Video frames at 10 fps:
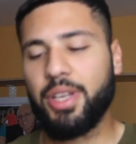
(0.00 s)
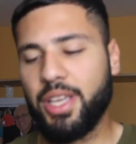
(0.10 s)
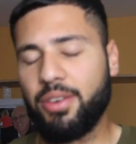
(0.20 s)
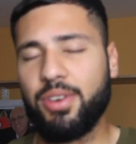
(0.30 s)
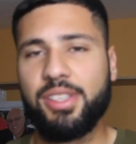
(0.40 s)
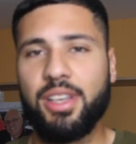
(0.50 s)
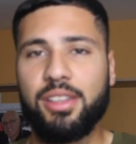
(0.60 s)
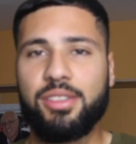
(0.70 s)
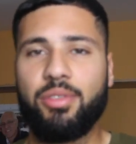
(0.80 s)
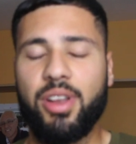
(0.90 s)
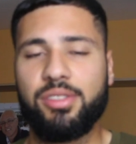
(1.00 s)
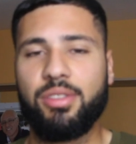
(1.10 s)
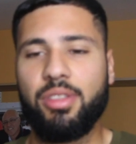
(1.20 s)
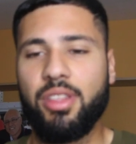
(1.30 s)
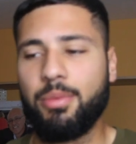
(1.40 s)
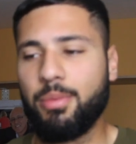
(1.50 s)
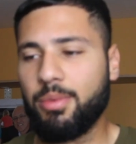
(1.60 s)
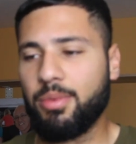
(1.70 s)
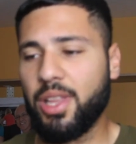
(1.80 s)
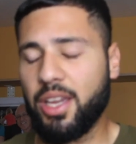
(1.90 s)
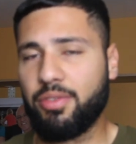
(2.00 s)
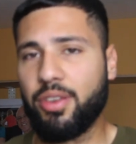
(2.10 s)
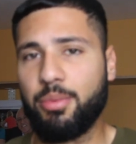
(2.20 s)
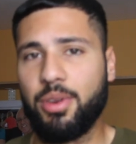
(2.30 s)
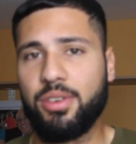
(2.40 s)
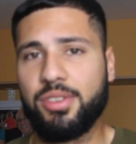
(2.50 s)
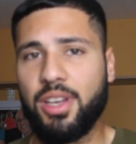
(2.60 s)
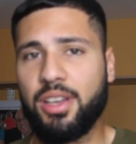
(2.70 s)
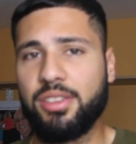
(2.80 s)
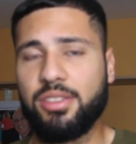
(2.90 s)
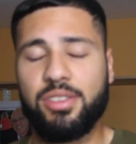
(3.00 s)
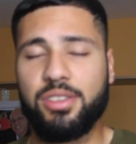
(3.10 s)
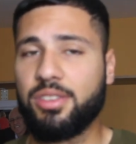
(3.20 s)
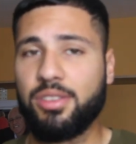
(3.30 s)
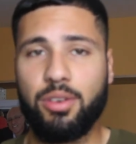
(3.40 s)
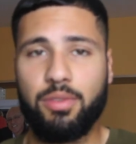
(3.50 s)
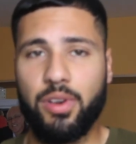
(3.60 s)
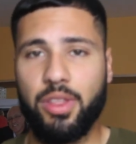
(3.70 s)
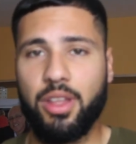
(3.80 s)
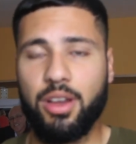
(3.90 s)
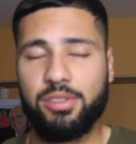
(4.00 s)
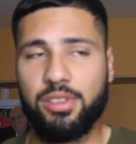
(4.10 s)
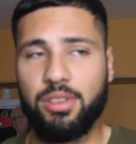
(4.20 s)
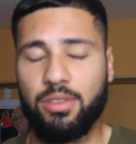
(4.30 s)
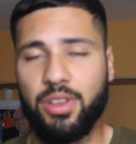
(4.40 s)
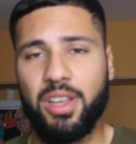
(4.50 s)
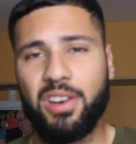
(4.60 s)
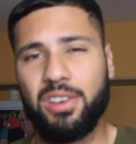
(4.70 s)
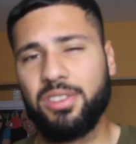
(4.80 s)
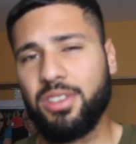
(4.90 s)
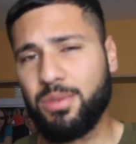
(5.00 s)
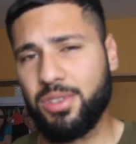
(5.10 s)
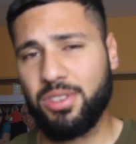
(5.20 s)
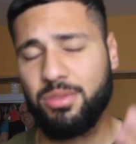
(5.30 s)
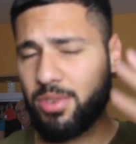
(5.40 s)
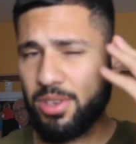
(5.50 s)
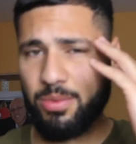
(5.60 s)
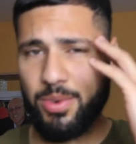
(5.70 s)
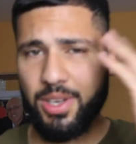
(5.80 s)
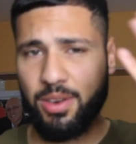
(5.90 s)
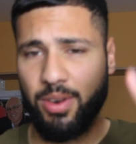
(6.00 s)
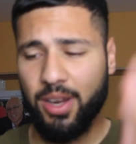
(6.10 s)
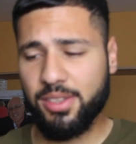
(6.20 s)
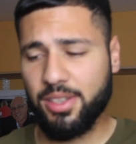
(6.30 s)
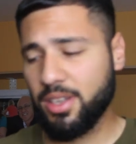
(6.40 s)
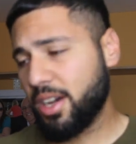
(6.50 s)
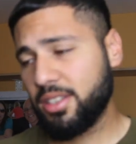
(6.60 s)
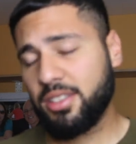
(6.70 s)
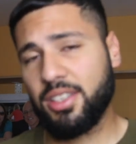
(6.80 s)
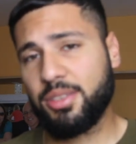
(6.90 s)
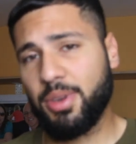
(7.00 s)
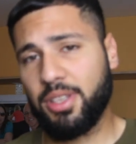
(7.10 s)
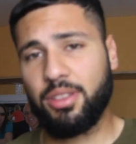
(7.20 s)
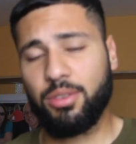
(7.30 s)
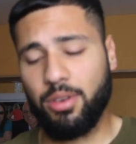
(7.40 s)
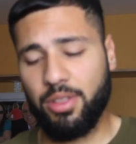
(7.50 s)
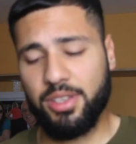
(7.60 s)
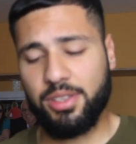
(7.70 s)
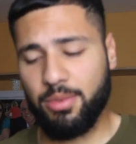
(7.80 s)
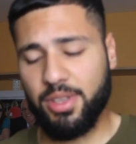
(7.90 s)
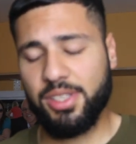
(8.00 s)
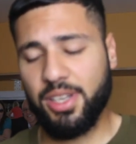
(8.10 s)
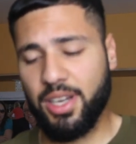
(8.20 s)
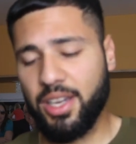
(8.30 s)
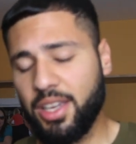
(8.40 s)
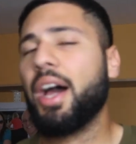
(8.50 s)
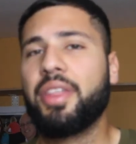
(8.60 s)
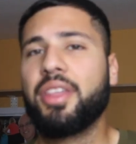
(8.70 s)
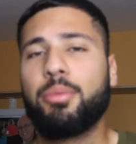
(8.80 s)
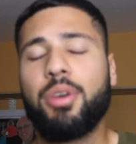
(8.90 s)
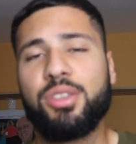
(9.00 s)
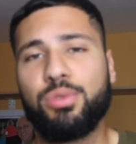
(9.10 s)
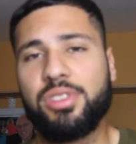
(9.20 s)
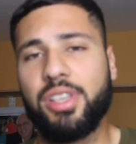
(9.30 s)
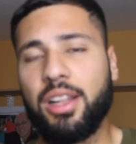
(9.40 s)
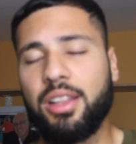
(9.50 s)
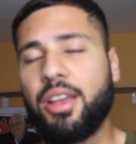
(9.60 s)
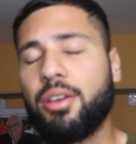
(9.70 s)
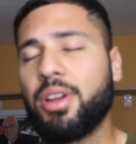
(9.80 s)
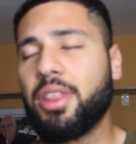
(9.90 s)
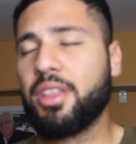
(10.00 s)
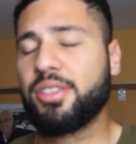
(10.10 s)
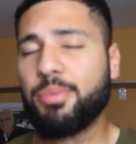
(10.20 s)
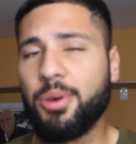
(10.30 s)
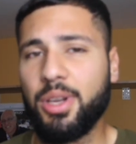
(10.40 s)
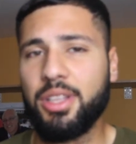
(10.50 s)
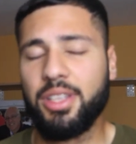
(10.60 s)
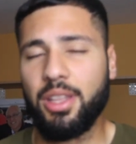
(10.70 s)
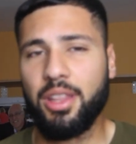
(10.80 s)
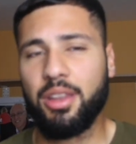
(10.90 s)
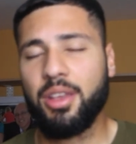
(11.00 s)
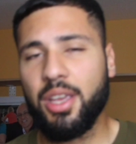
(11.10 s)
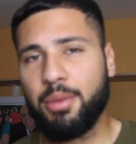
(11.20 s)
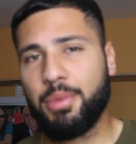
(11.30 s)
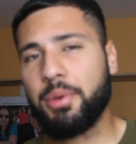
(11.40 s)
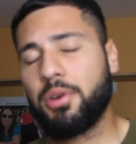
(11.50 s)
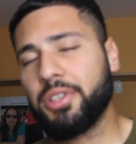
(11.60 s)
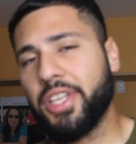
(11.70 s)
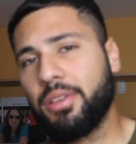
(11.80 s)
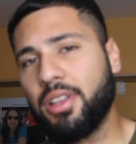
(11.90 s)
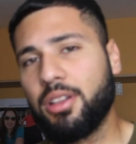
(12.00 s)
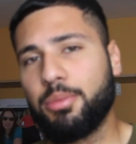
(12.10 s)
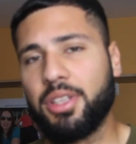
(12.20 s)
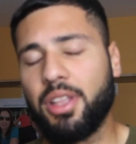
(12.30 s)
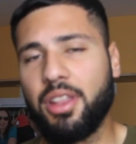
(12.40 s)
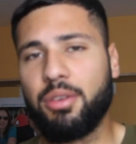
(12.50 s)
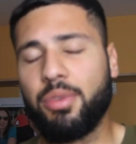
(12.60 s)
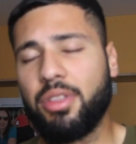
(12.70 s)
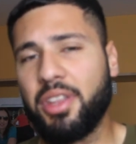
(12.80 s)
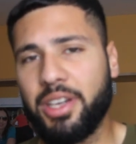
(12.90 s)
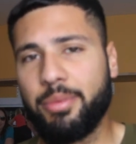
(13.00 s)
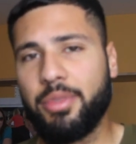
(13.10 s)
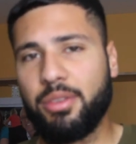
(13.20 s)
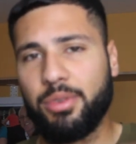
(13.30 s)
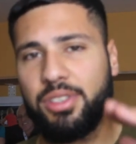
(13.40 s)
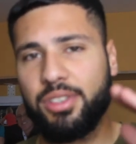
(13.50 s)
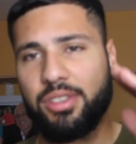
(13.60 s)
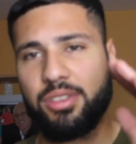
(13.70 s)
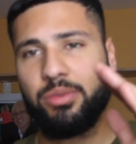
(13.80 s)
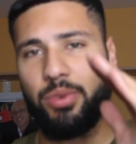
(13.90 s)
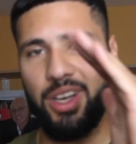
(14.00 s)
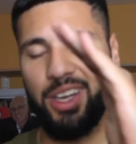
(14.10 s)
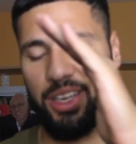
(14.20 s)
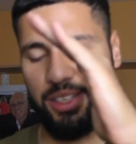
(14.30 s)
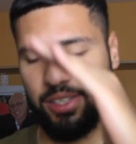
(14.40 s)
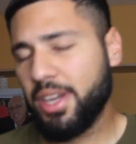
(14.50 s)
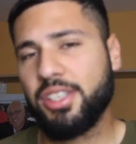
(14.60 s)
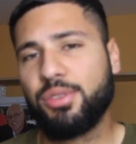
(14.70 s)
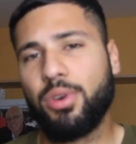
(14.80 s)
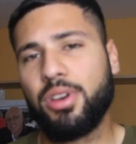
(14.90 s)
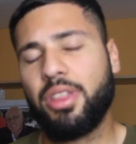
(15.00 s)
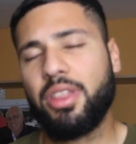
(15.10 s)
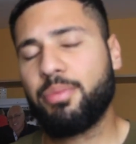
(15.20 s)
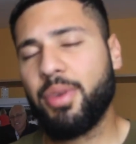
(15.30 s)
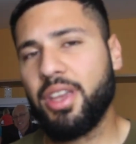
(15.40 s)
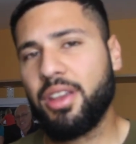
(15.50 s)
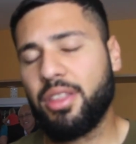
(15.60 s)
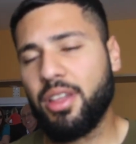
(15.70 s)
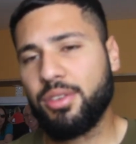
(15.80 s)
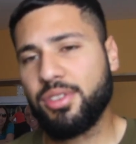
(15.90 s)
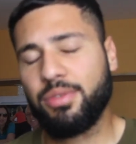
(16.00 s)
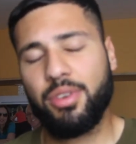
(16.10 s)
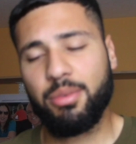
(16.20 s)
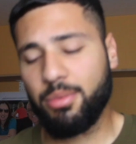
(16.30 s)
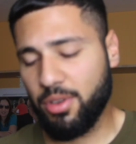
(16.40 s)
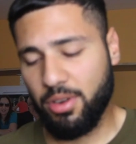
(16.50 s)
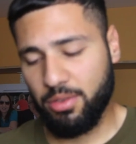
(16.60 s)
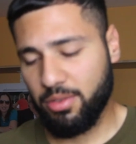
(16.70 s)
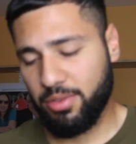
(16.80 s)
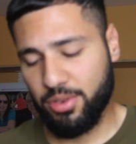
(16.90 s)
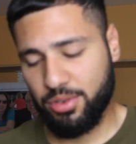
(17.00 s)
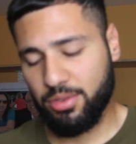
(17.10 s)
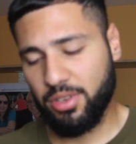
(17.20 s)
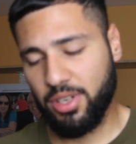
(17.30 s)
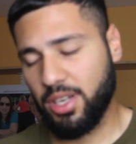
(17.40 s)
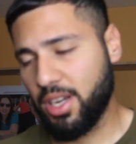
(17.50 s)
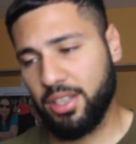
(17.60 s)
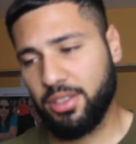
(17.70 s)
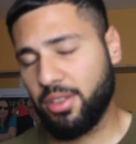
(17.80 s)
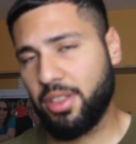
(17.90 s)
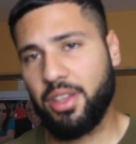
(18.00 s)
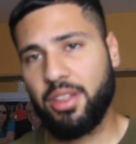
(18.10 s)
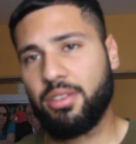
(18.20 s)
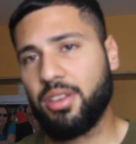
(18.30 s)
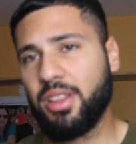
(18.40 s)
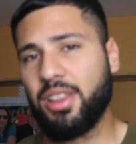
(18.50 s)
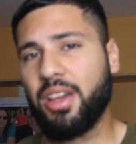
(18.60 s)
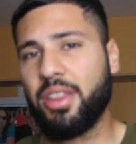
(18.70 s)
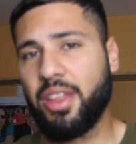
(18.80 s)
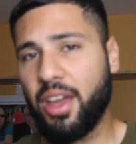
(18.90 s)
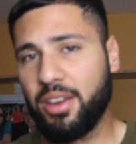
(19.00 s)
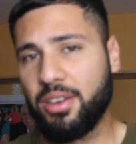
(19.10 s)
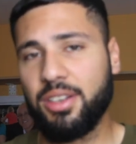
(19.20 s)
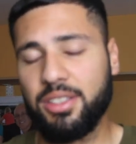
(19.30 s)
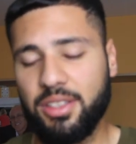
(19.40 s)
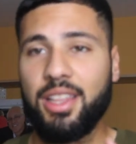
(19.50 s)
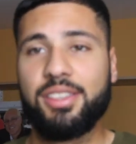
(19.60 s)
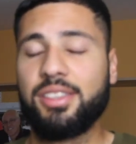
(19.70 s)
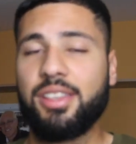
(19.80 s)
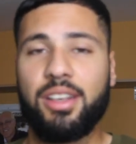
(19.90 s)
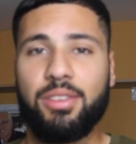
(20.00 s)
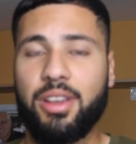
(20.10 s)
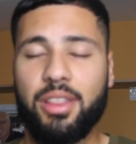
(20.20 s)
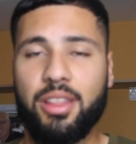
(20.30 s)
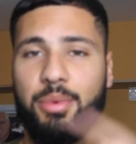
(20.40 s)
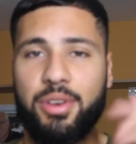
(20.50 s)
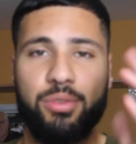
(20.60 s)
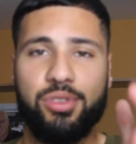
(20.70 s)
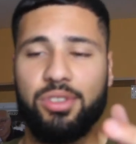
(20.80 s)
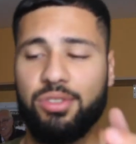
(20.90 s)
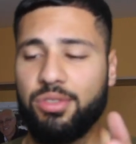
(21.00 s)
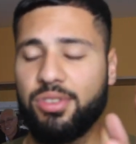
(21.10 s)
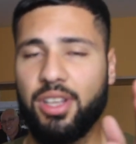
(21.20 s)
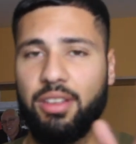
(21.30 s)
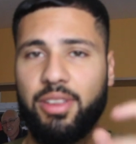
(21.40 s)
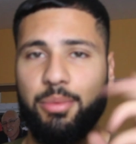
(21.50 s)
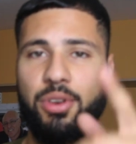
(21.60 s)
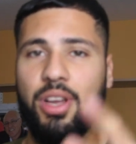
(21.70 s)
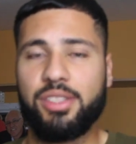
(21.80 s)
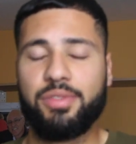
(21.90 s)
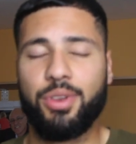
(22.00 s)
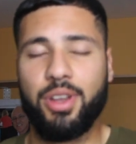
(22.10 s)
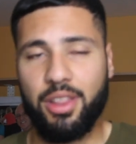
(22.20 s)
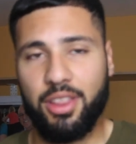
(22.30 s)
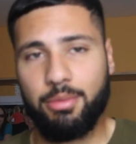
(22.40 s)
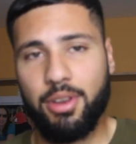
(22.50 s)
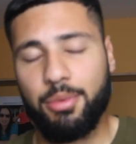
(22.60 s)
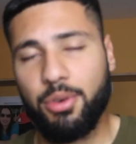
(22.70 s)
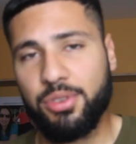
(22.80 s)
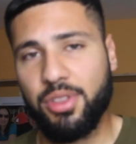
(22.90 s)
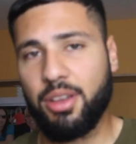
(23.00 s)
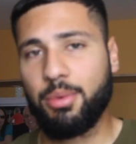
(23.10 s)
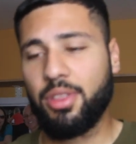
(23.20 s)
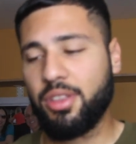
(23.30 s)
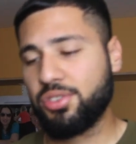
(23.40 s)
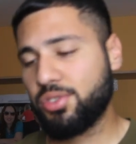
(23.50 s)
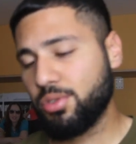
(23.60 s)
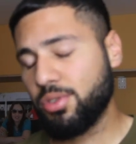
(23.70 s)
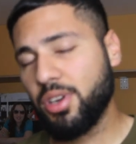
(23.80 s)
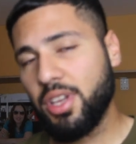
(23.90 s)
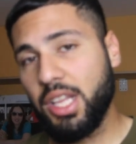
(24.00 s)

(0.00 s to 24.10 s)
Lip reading: But yeah, resale is crazy on them. Like for the bigger sizes, just over 1,000 or 900, which is really, really crazy. I didn't expect it to go this high. I think the price will settle now at this point and then maybe go down a little bit, and then with time it will just rise. Is it worth paying 1,000 for them? No, for sure not. I don't think they're like that good. Let's just take a look at them and you judge yourself. Let me know guys if you got them. Let me know what you think about this shoe.